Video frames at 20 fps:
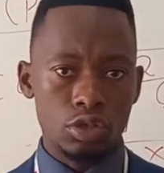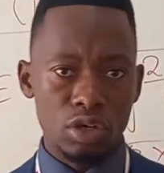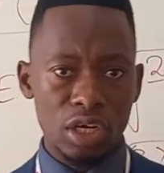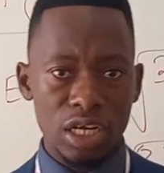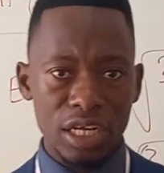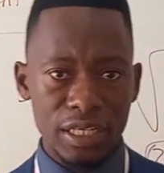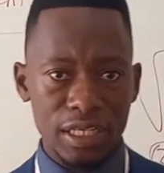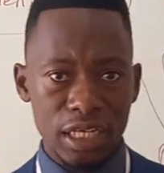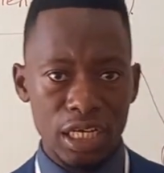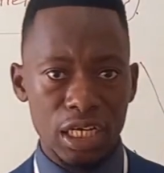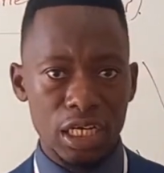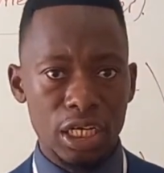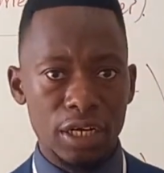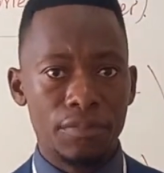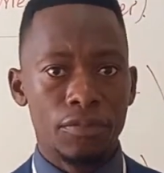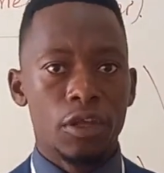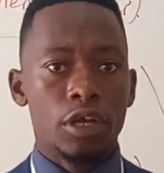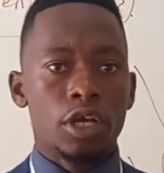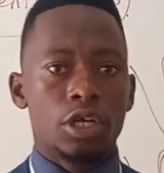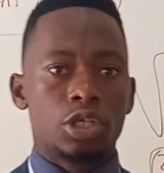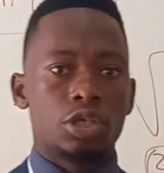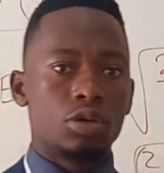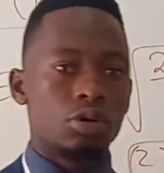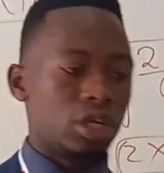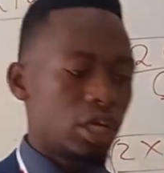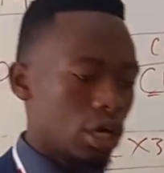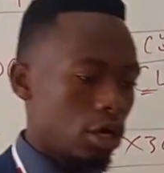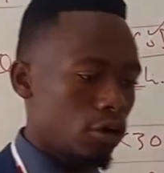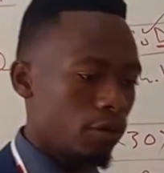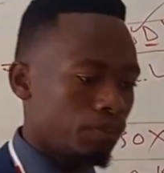You understand? So
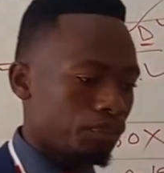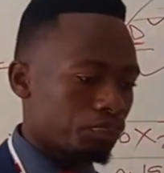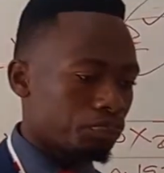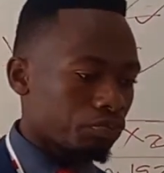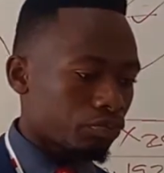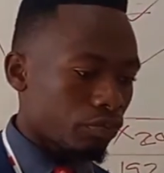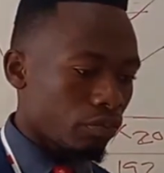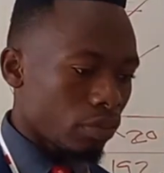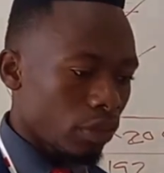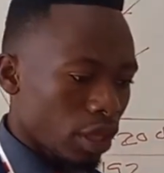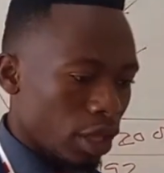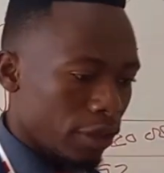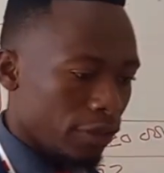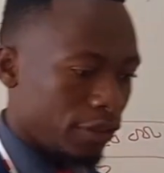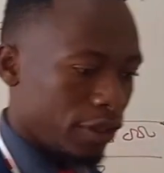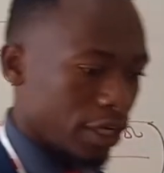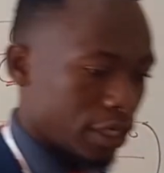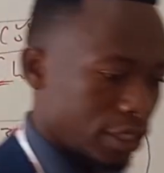now the